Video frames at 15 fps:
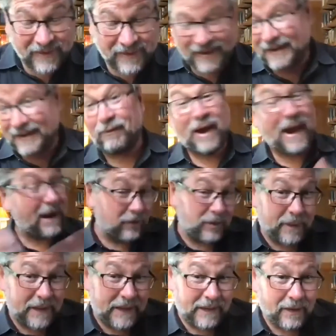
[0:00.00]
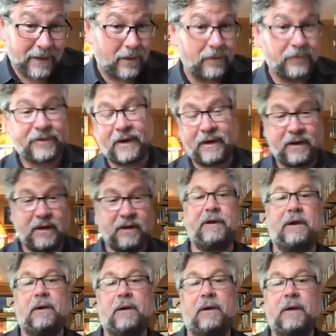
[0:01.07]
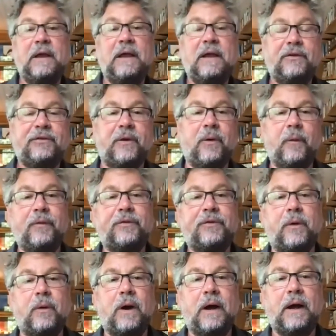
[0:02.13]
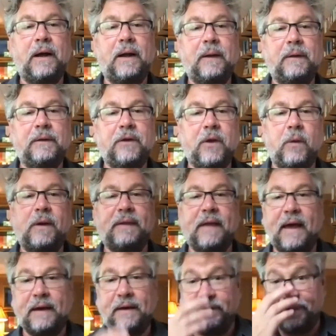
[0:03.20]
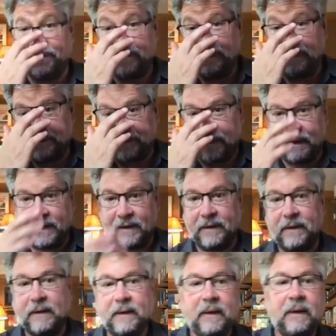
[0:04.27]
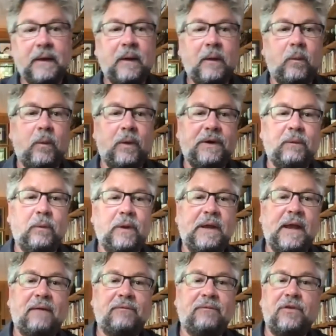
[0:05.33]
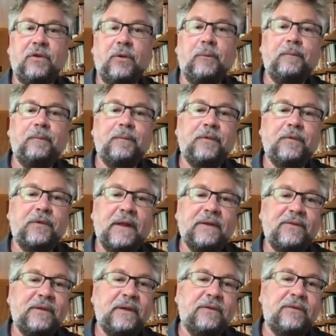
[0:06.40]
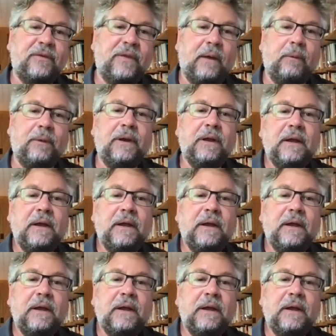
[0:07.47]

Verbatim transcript: You're gonna give everybody loans? How are you gonna fail? So so uh, knowing that is is kind of what you have to do. So that's the answer to that one.